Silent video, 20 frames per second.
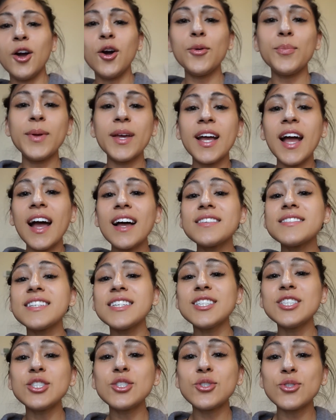hope you guys
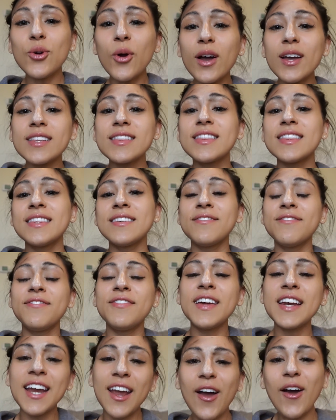enjoyed the
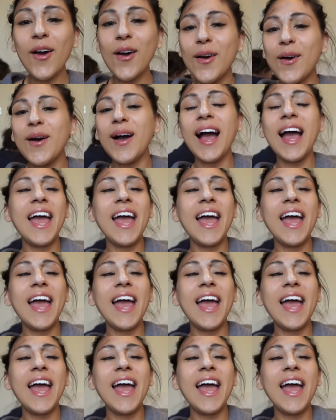video